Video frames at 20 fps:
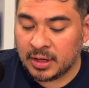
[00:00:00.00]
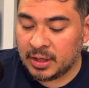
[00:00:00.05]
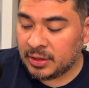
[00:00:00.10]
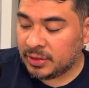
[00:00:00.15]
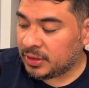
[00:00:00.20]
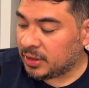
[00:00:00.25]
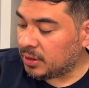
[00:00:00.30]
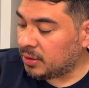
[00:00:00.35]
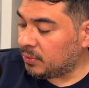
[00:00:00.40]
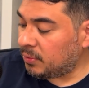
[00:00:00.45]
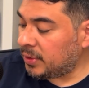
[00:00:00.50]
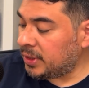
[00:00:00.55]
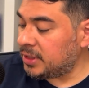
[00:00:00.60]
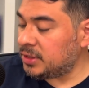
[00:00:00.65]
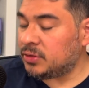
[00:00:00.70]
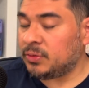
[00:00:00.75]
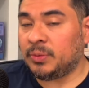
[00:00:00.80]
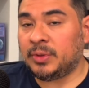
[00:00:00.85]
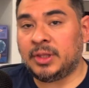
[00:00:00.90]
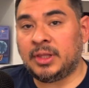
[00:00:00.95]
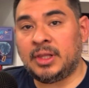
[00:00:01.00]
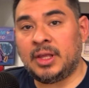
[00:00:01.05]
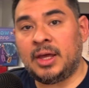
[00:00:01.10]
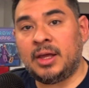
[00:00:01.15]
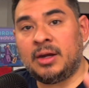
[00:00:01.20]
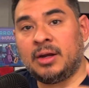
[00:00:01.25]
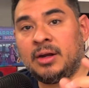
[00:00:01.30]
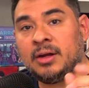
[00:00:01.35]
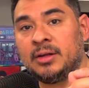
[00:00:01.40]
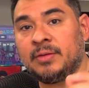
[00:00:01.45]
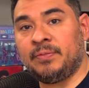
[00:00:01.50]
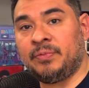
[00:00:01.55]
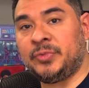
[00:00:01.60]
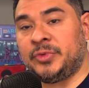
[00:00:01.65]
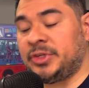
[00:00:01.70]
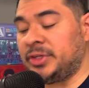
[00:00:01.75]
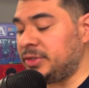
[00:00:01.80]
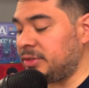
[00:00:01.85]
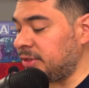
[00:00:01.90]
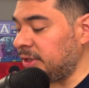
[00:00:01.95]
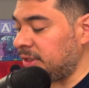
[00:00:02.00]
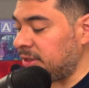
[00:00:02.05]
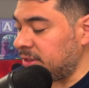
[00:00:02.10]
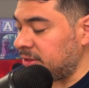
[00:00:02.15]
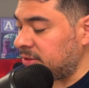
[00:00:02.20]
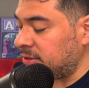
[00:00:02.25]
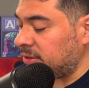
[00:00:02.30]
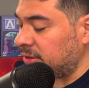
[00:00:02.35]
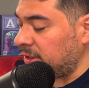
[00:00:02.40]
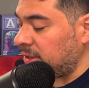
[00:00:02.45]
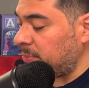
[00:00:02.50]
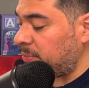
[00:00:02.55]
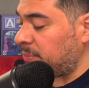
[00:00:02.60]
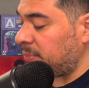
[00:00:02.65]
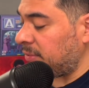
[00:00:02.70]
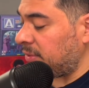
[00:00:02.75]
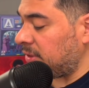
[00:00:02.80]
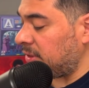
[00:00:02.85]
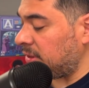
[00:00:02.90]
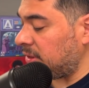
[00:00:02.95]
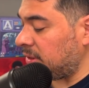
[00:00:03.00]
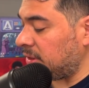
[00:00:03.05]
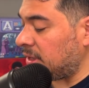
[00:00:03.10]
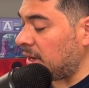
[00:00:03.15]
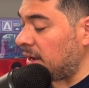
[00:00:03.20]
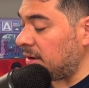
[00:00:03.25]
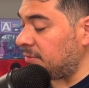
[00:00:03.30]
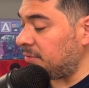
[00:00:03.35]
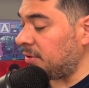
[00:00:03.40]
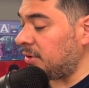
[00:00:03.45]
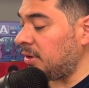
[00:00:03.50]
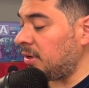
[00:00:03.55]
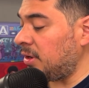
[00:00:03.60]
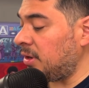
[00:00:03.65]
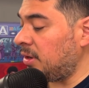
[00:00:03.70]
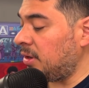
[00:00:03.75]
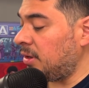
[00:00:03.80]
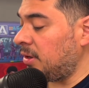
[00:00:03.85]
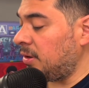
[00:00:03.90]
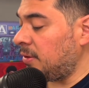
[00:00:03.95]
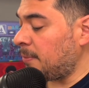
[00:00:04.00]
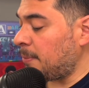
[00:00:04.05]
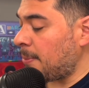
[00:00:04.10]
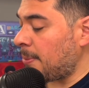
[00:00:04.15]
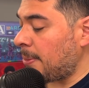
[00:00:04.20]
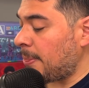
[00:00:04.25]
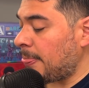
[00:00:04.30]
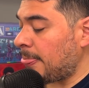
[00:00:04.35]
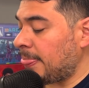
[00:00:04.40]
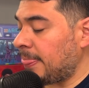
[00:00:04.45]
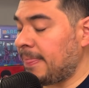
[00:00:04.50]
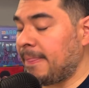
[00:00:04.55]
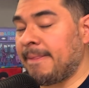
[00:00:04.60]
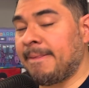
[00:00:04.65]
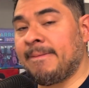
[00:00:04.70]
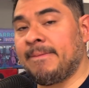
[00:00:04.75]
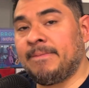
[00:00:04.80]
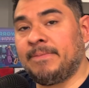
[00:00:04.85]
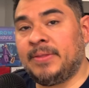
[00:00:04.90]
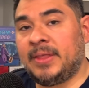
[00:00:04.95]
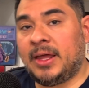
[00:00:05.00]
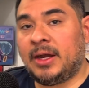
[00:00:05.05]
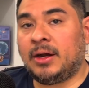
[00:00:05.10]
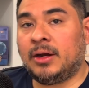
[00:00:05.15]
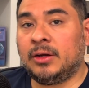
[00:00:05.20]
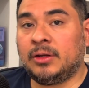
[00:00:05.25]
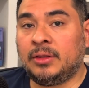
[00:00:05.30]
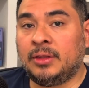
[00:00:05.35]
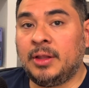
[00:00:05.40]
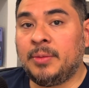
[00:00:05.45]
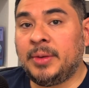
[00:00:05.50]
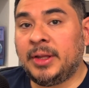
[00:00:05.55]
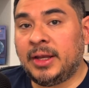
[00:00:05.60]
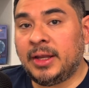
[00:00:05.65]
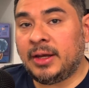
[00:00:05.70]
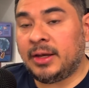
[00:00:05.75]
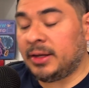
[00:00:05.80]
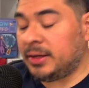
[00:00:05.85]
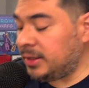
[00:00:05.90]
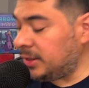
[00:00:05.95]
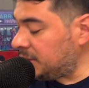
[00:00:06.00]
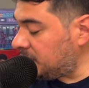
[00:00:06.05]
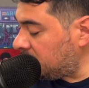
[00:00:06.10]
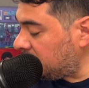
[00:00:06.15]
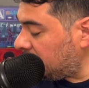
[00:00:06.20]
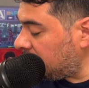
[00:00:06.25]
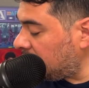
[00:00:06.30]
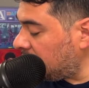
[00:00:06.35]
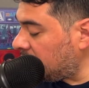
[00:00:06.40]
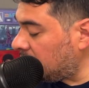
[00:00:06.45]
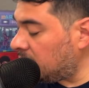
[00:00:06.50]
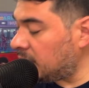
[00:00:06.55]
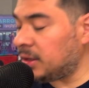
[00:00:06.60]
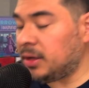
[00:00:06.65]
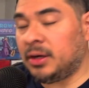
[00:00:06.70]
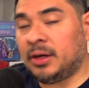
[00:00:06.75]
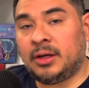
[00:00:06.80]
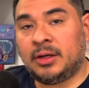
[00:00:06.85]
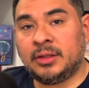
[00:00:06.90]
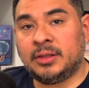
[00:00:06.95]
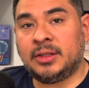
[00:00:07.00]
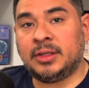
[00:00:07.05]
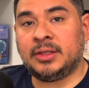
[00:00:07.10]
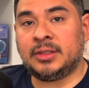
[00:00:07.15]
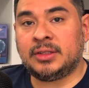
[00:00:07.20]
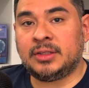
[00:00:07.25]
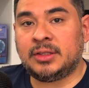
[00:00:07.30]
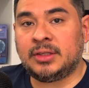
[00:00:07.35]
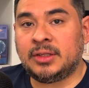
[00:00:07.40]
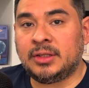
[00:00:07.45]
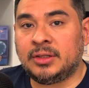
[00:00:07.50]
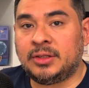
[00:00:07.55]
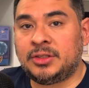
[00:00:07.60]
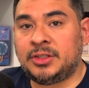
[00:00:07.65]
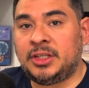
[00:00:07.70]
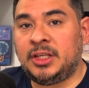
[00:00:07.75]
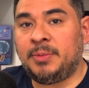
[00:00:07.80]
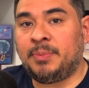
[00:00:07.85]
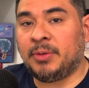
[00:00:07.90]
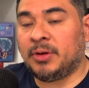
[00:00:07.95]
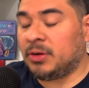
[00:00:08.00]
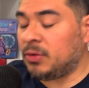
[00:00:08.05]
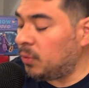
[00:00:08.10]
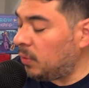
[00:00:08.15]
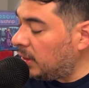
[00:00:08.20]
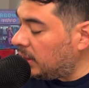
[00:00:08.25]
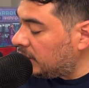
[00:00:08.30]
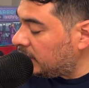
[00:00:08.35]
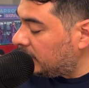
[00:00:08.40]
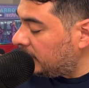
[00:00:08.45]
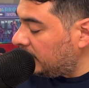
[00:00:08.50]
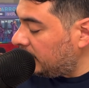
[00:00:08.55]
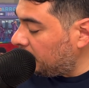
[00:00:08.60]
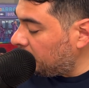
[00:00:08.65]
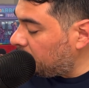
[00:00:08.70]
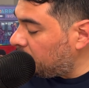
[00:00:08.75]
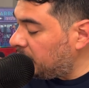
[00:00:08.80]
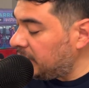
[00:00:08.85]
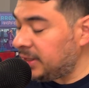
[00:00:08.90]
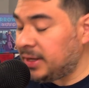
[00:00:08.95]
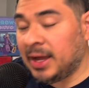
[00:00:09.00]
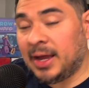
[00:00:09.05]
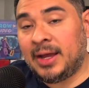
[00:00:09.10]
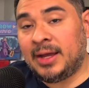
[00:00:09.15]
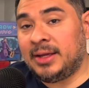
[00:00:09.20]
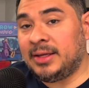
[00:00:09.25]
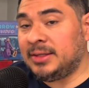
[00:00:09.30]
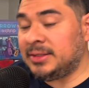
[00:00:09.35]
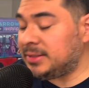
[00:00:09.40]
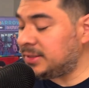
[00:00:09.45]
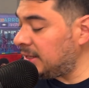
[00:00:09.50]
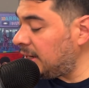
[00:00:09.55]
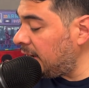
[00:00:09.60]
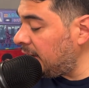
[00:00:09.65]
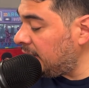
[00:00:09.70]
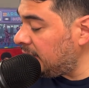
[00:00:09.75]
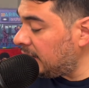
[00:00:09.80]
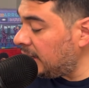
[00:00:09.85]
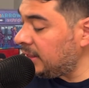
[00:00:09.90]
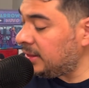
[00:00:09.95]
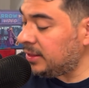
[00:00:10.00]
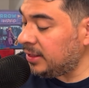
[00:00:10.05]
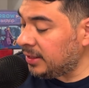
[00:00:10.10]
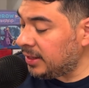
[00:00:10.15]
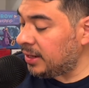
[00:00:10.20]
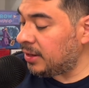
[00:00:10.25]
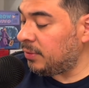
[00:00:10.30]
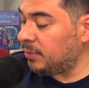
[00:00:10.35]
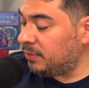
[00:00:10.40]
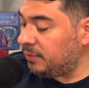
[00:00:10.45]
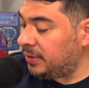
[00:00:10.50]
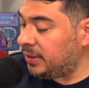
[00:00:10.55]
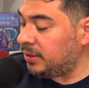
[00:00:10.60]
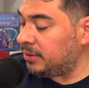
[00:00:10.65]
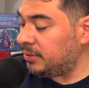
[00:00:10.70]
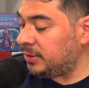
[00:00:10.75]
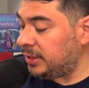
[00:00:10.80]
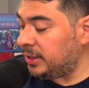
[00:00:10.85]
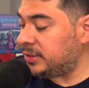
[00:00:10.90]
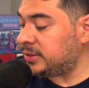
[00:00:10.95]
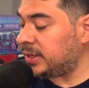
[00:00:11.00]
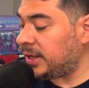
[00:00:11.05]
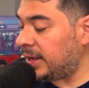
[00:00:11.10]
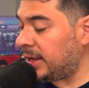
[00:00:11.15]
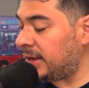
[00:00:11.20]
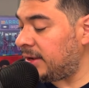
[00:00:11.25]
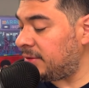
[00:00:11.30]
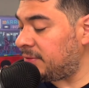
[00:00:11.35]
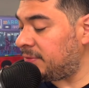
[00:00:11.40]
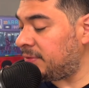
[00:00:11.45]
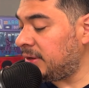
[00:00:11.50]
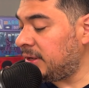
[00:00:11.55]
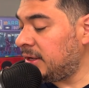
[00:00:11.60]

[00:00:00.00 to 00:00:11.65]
The ones that are just like the slip cover that are limited edition are all the cheaper quality. But guys, I think Arrow Video needs to have